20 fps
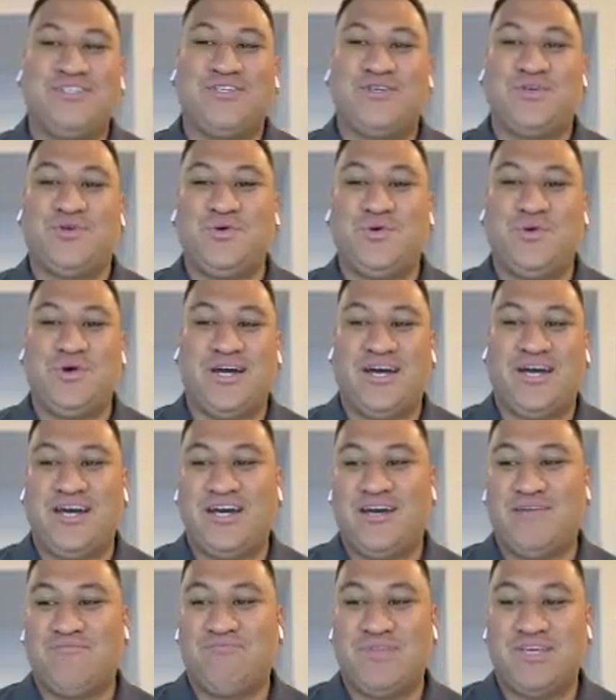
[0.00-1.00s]

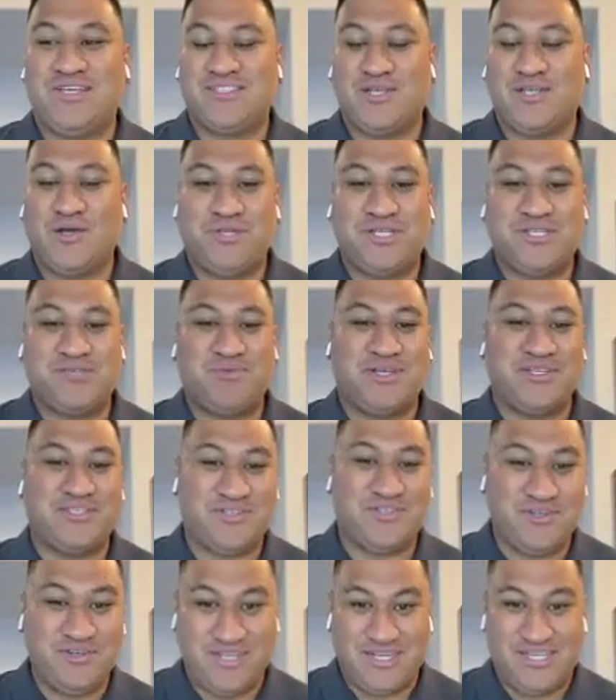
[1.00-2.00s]
to the soap
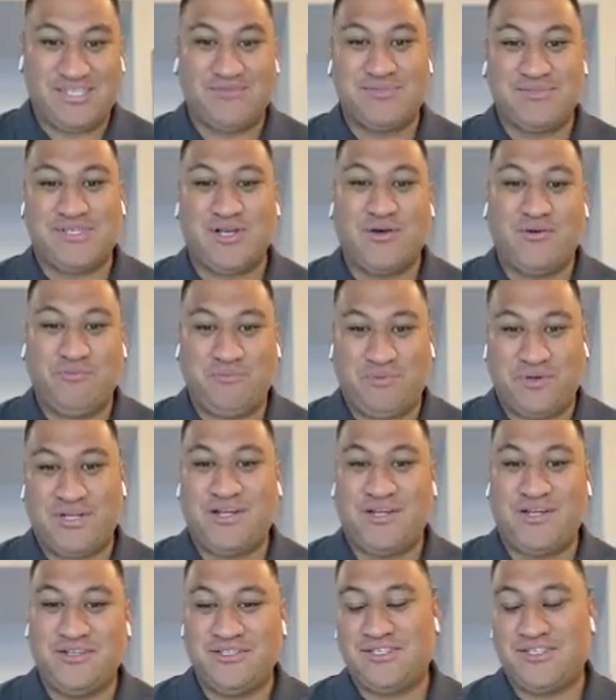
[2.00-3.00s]
dispenser, get some soap, put
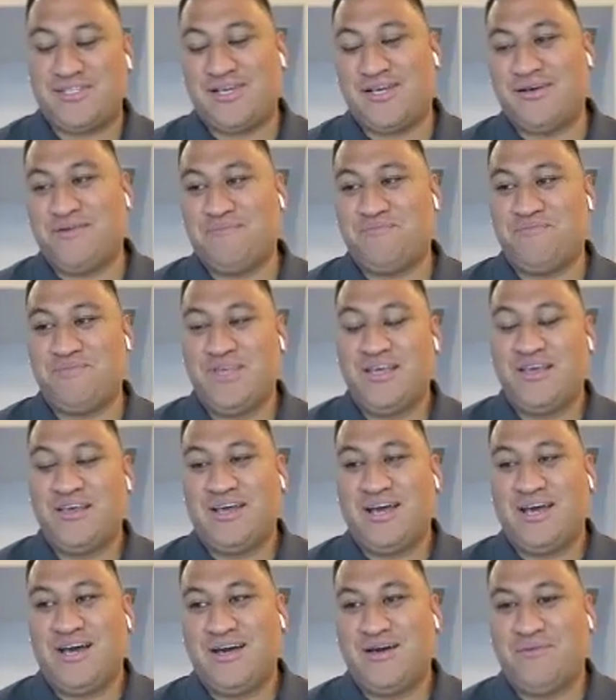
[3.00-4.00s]
on some
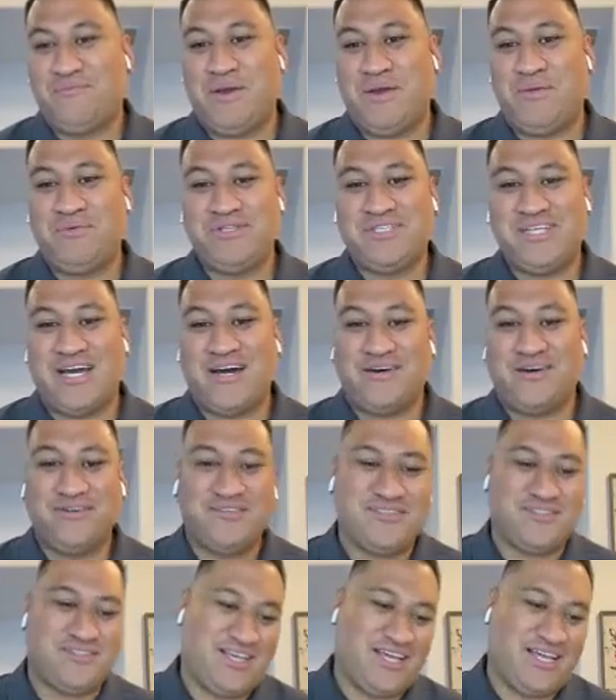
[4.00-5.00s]
paper
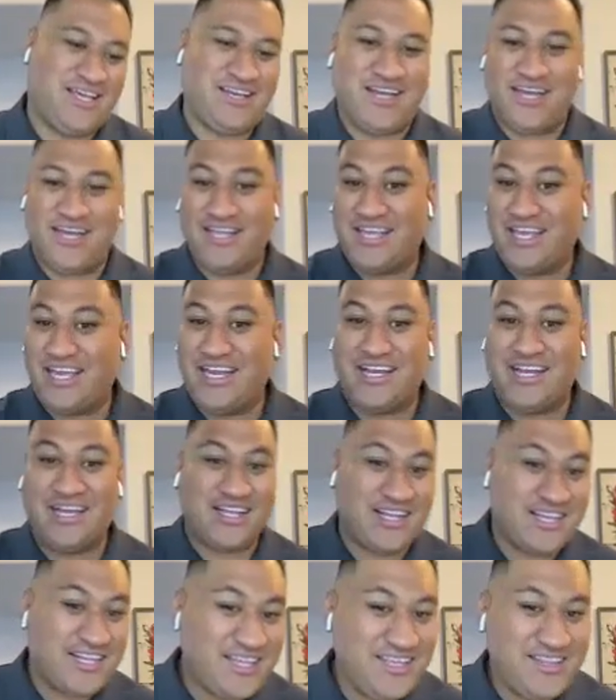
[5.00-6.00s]
towels, and I
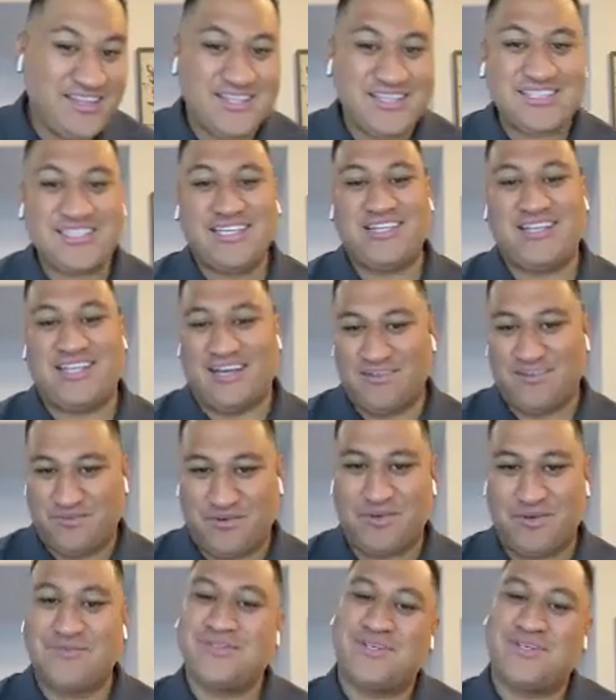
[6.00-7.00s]
clean the seat down
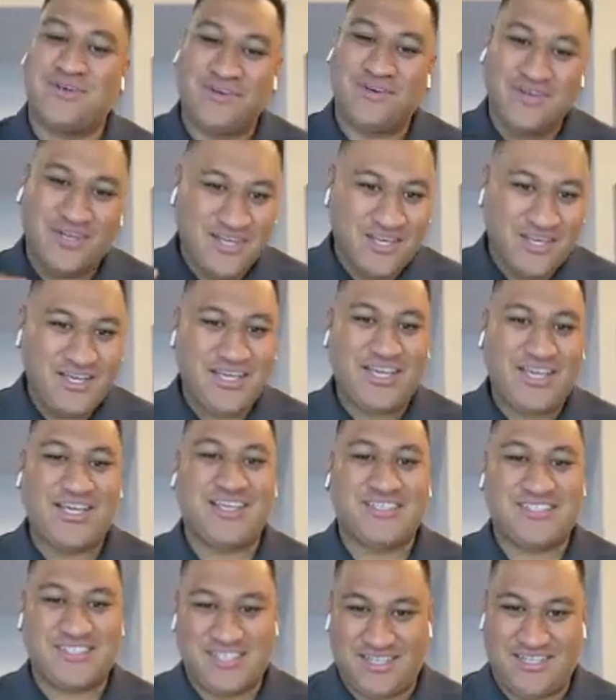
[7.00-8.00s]
for him so he
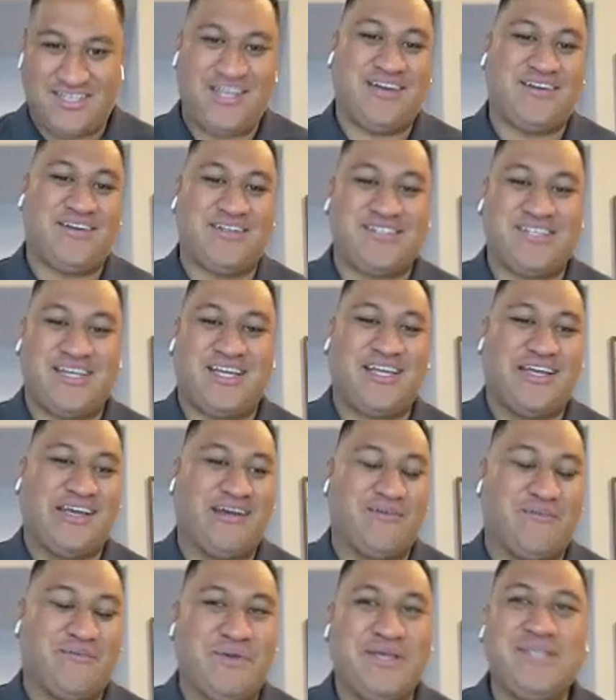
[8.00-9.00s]
can sit down and take
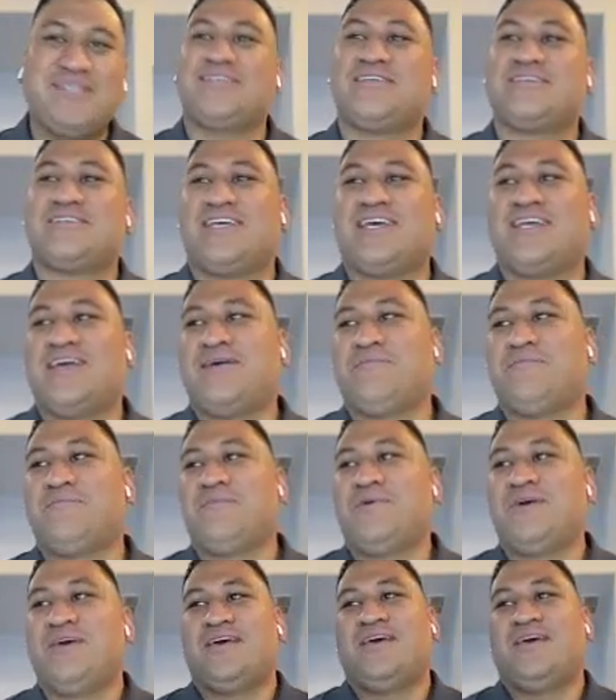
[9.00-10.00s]
care of business. And
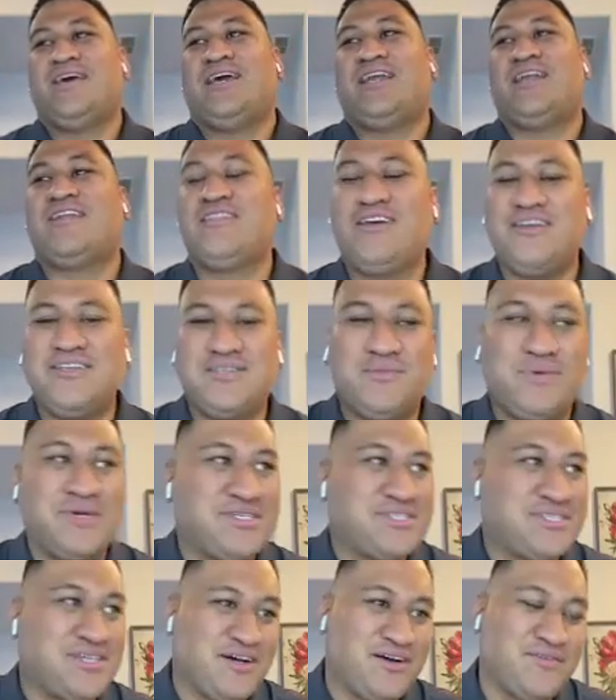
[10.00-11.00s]
I thought to
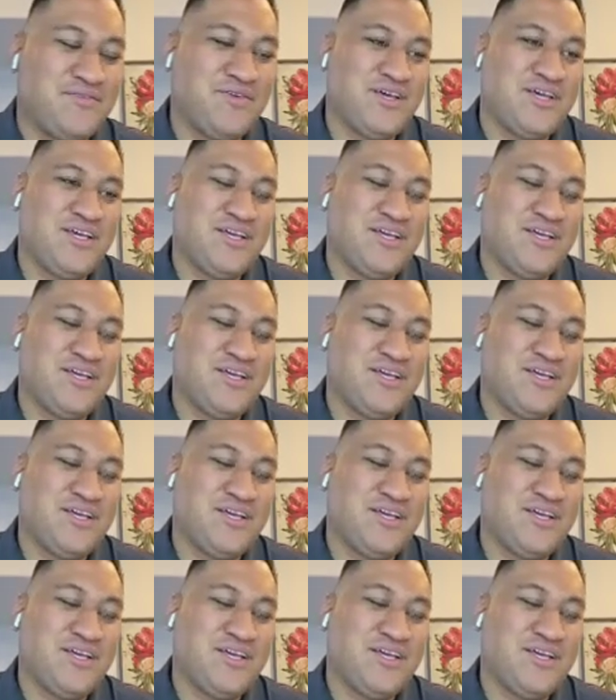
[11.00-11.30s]
myself,